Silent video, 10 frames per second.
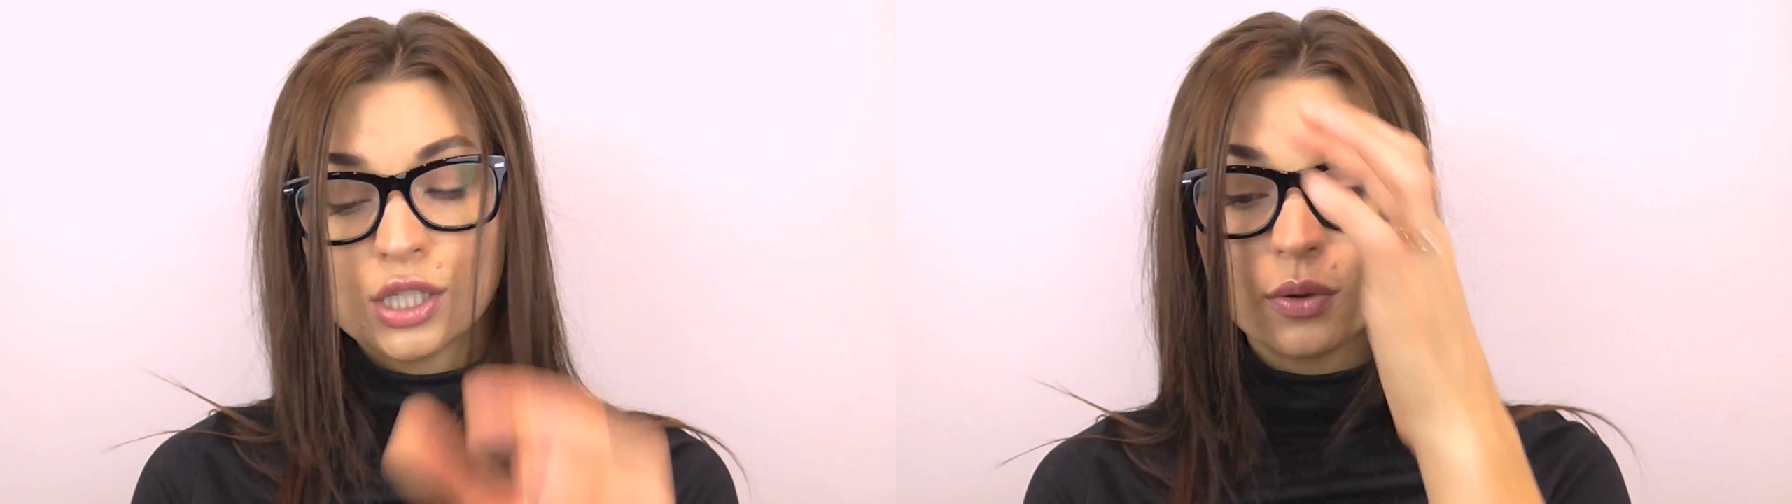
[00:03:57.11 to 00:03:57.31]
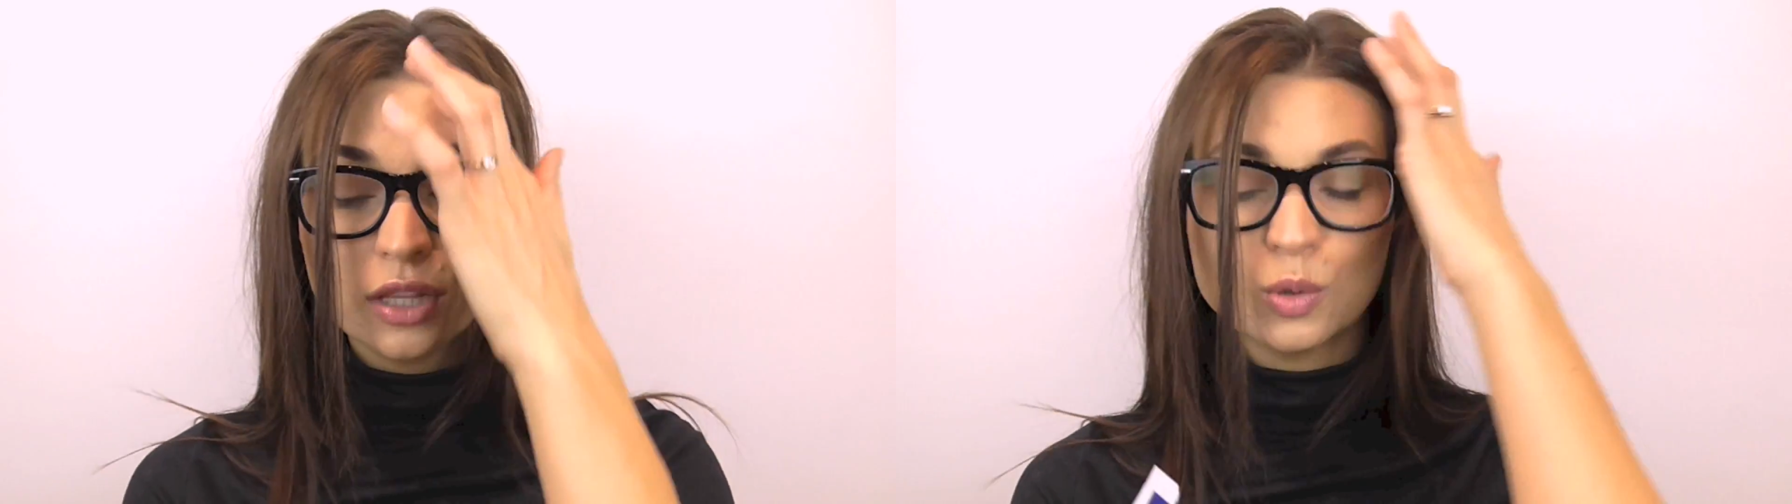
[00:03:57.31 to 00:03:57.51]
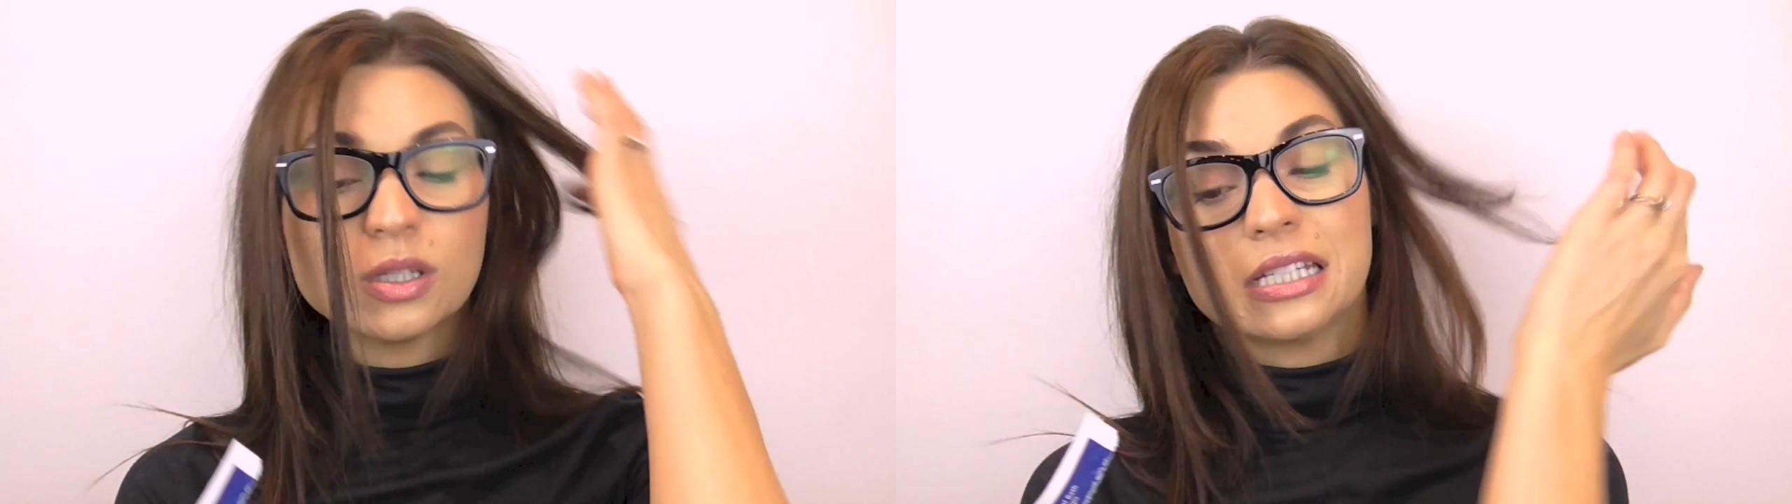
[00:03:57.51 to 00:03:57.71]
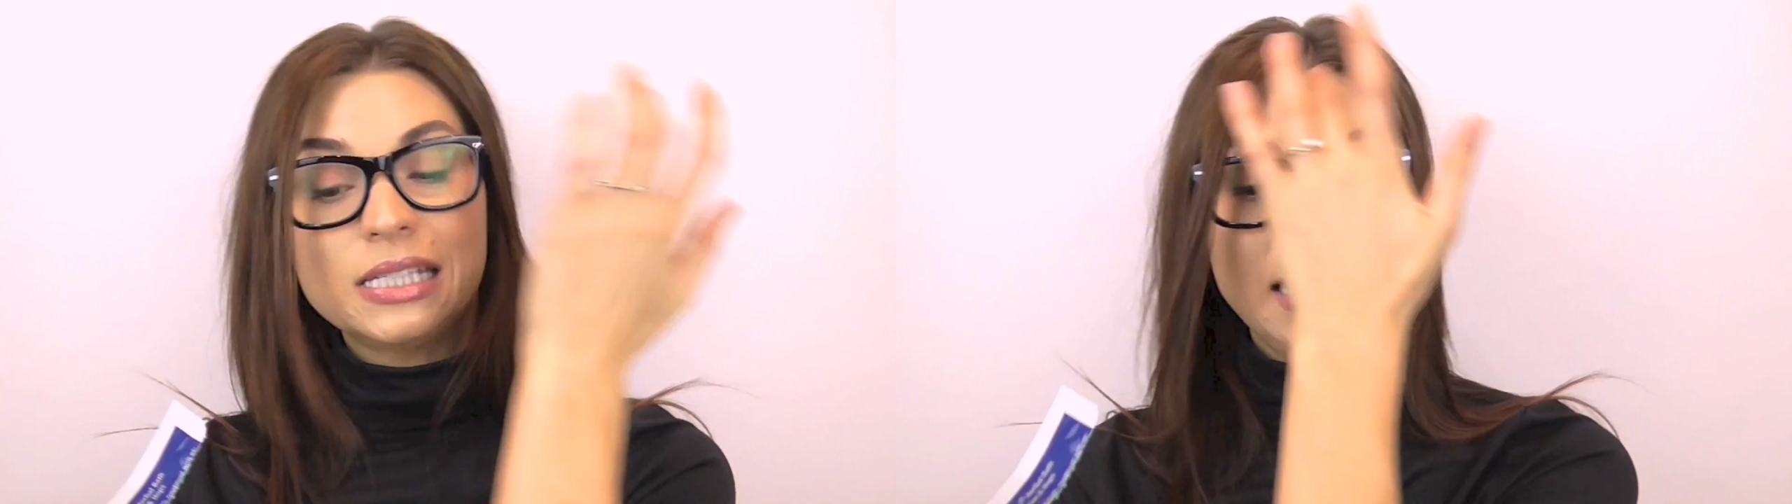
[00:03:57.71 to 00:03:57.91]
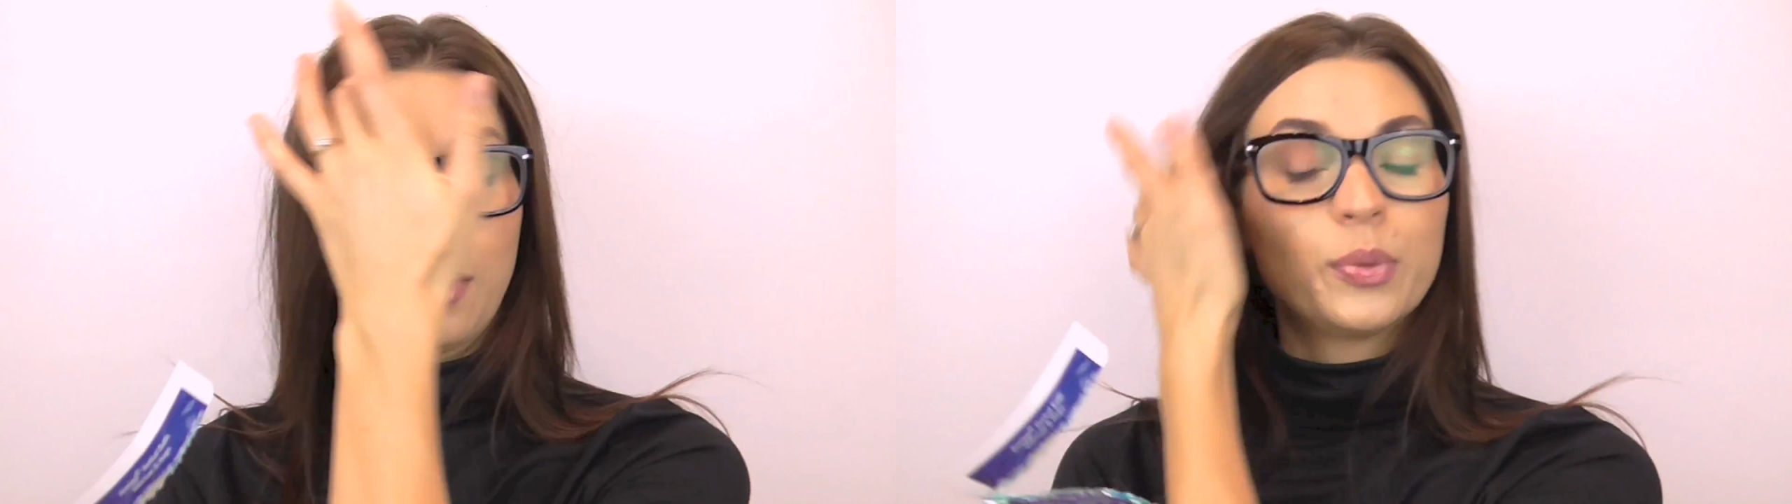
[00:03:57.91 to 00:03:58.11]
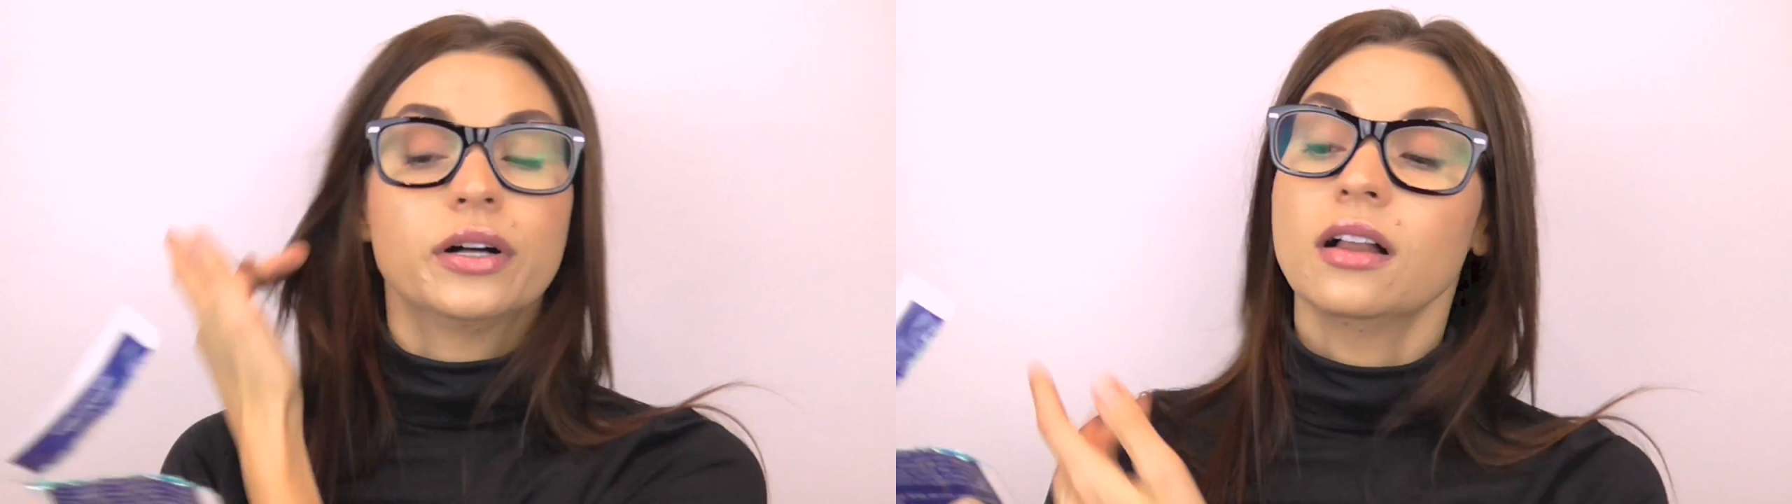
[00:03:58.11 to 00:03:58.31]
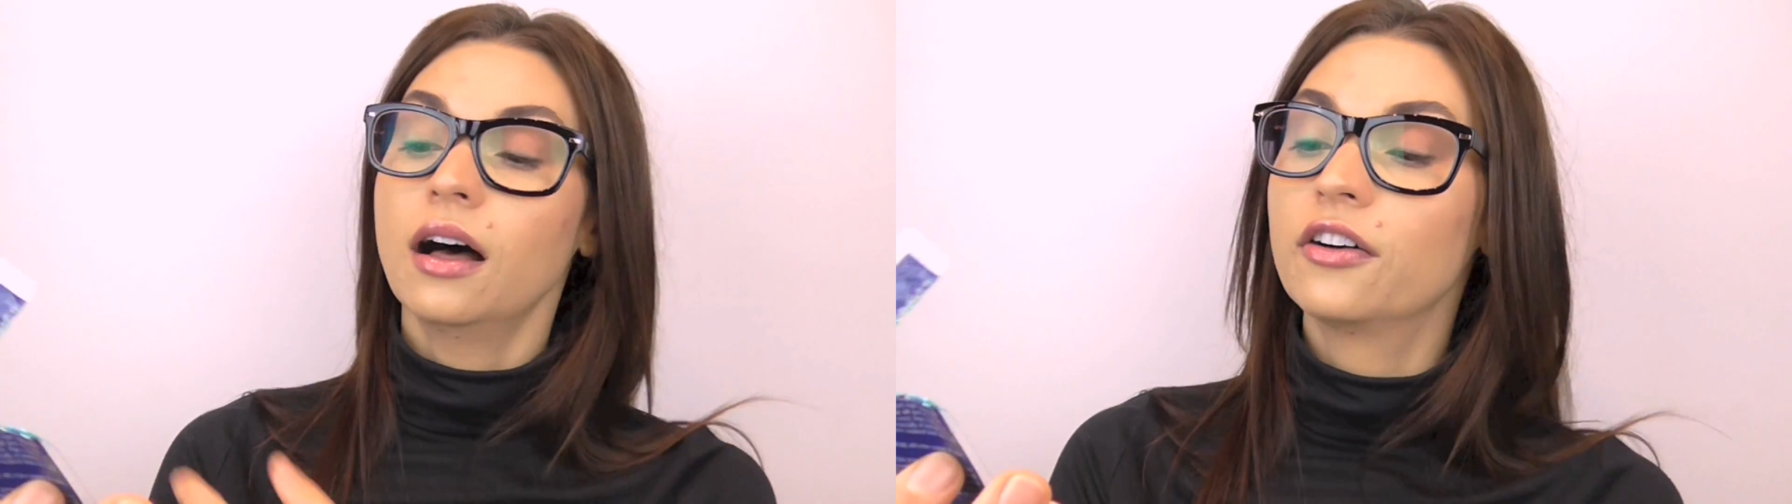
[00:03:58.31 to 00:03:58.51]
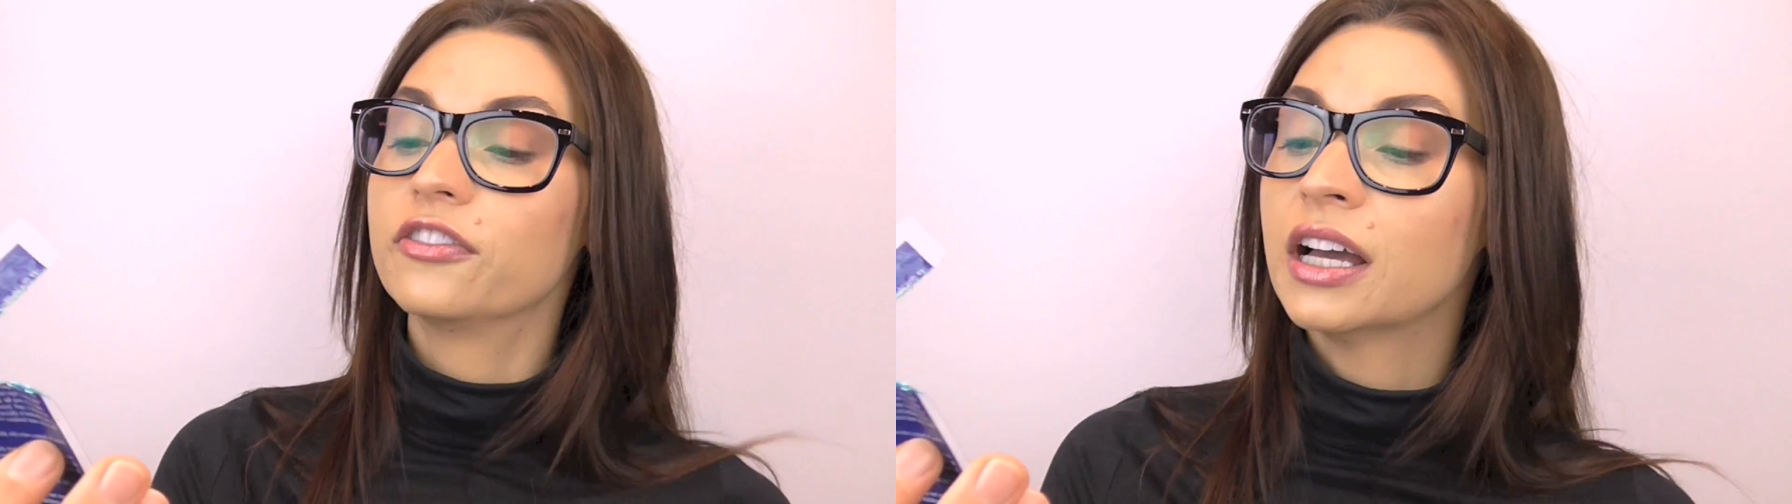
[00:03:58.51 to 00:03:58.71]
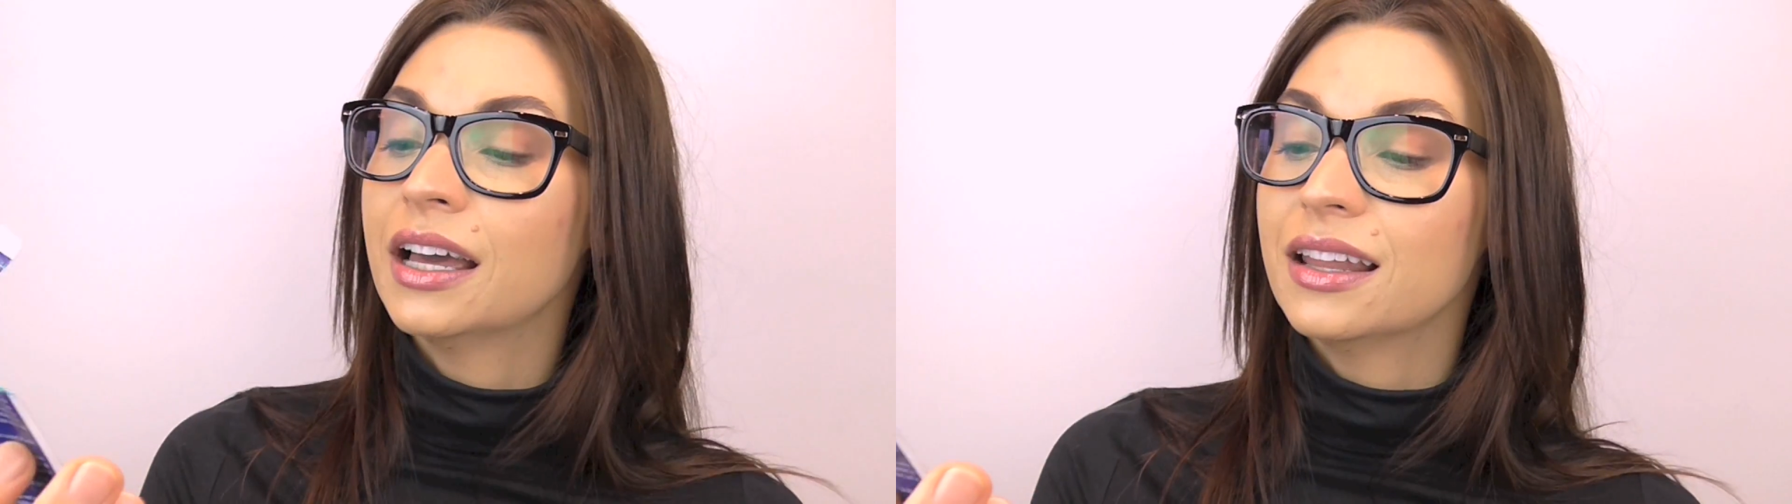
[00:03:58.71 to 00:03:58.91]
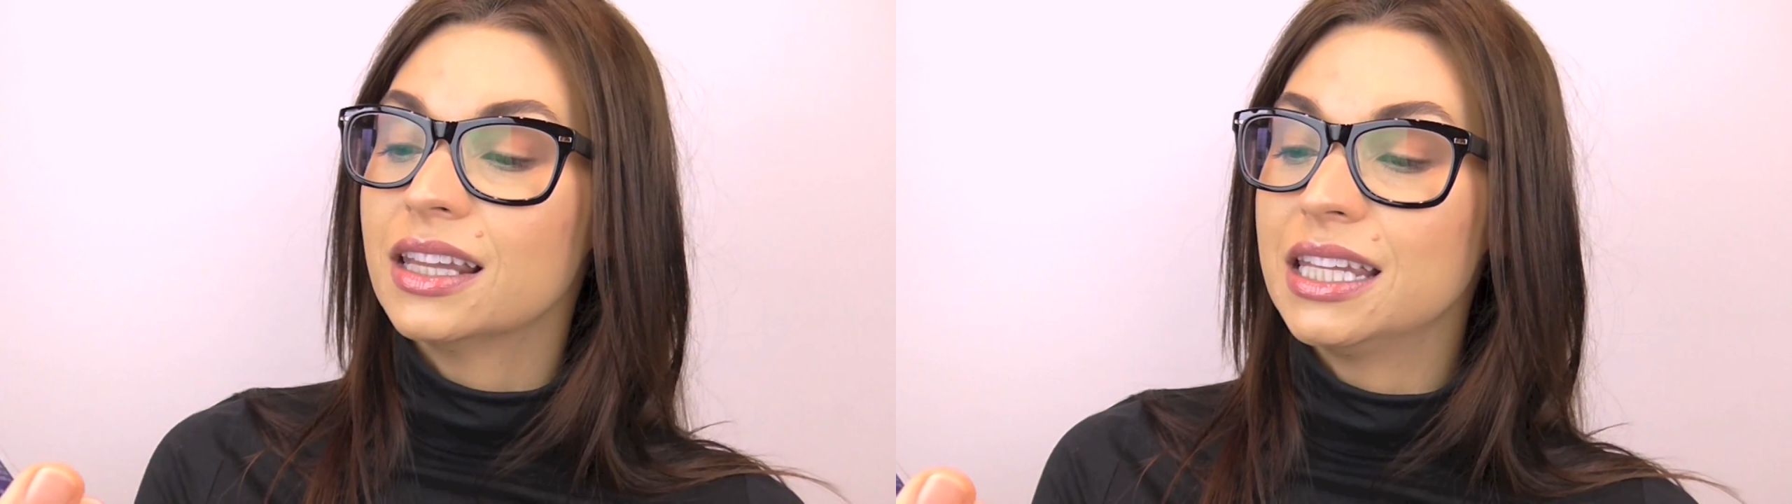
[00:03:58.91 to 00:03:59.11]
So this was a sample of
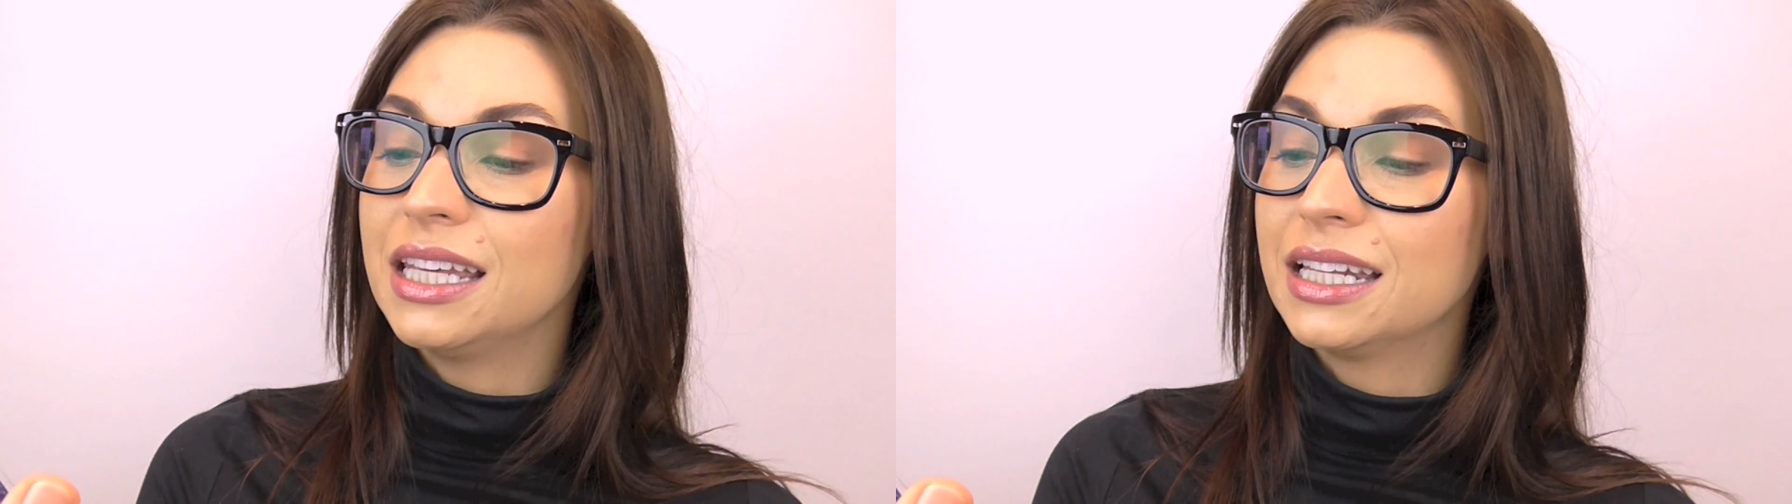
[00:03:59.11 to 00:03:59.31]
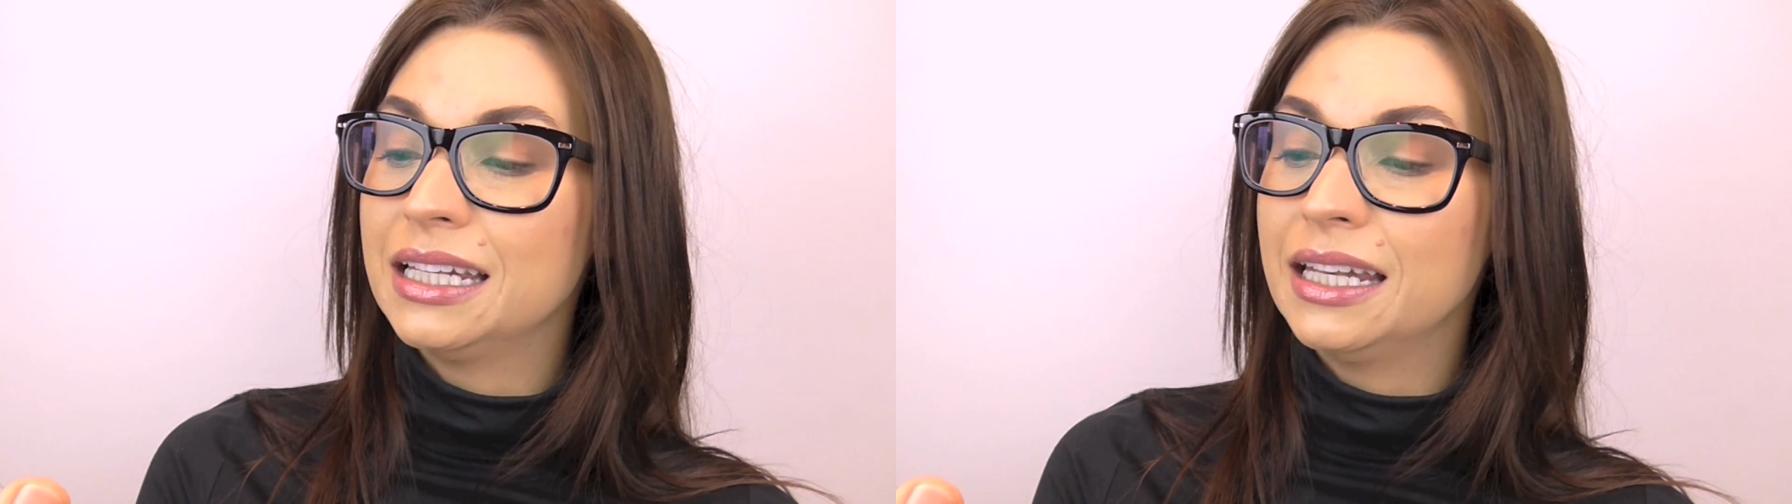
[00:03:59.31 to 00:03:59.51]
the